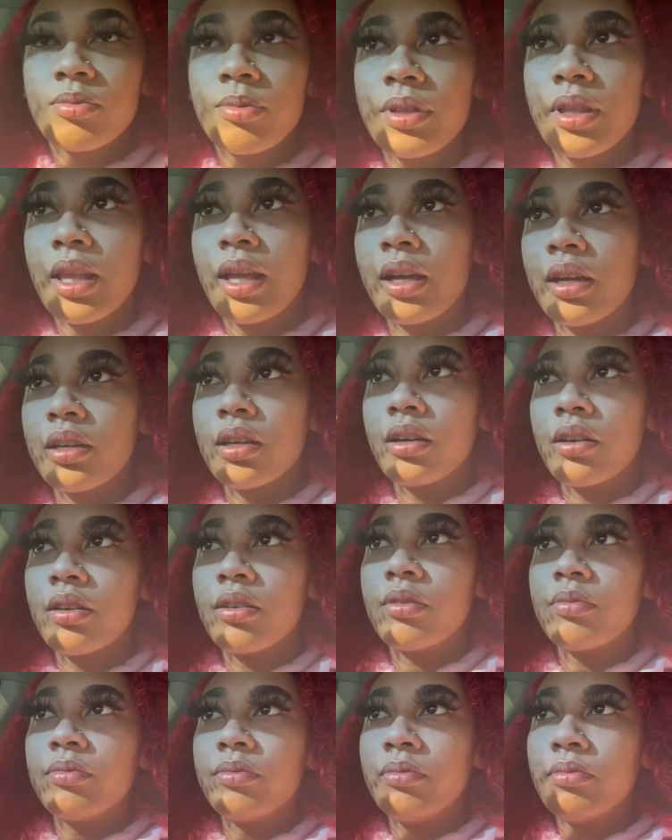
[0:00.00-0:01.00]
with like
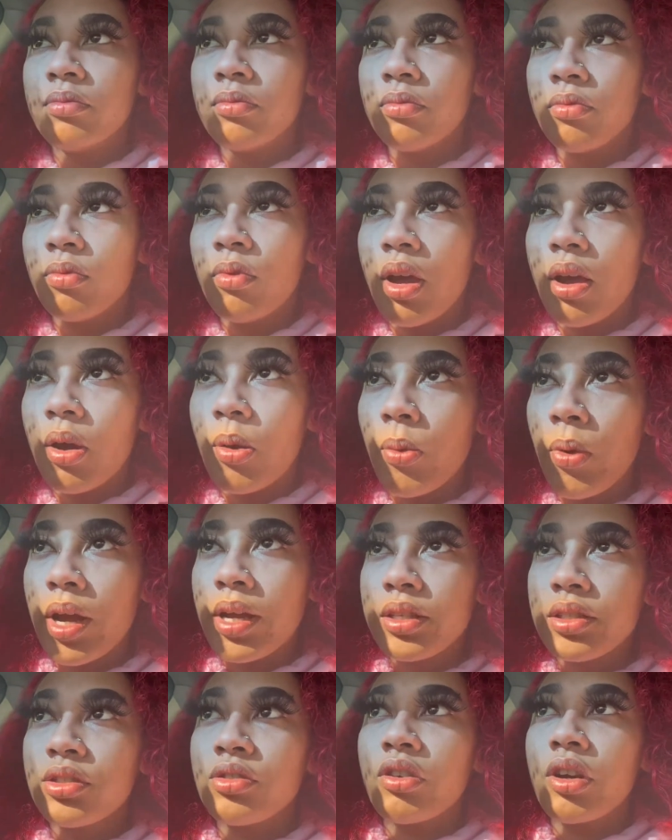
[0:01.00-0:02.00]
a
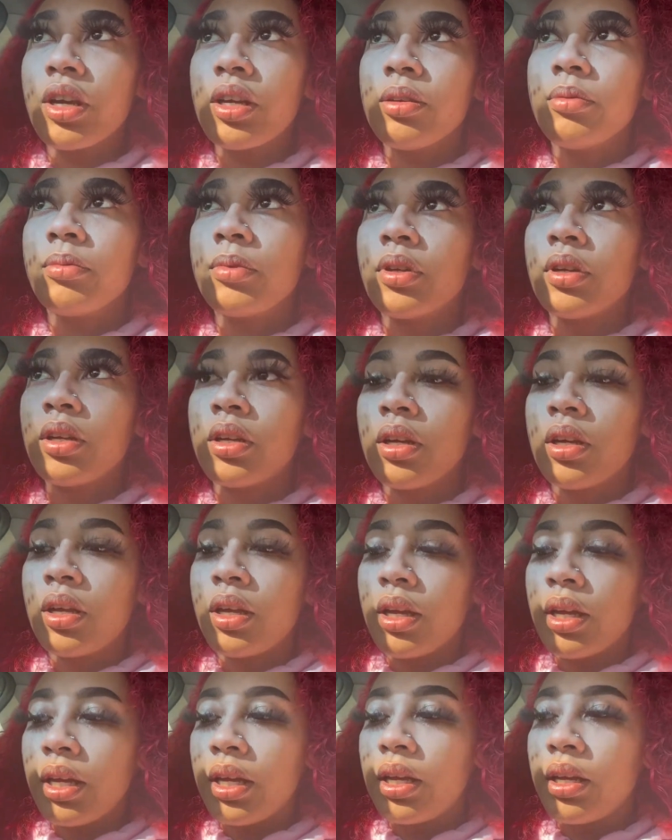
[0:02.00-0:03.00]
white stripe,
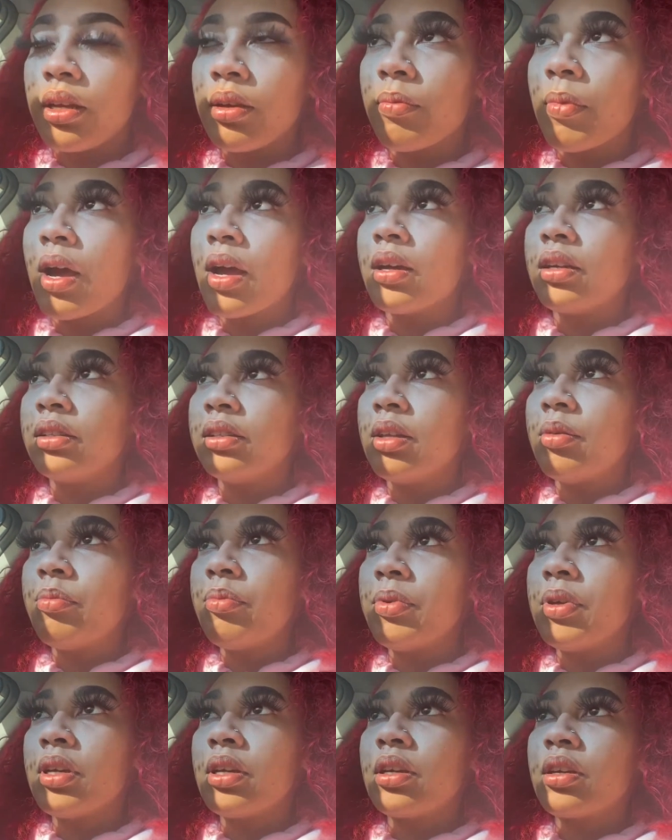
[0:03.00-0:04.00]
and my
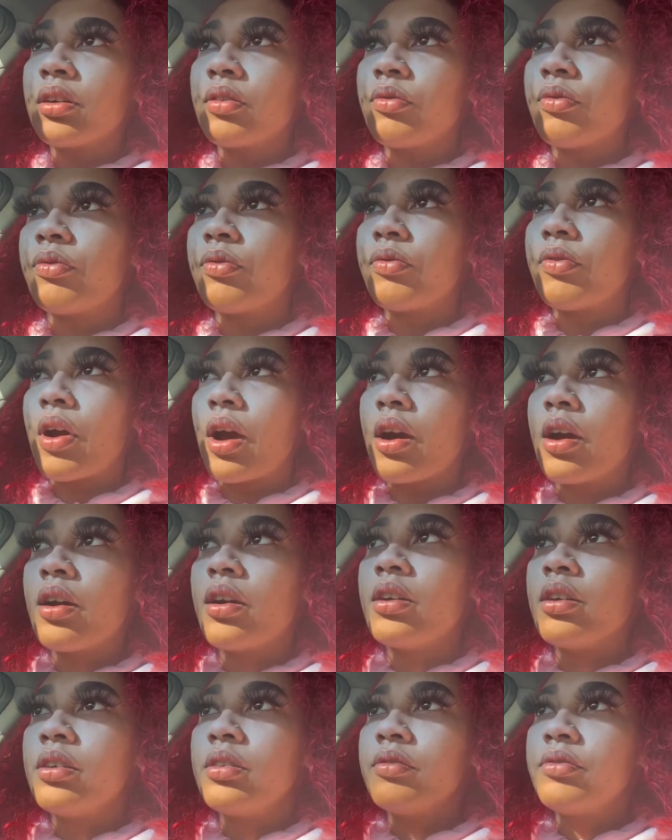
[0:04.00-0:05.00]
Olympic
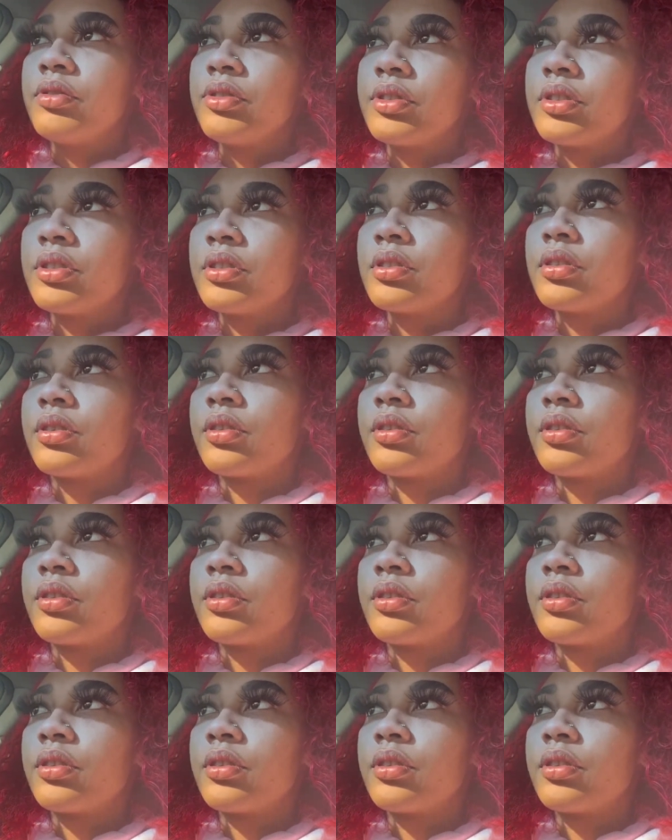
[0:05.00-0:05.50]
fives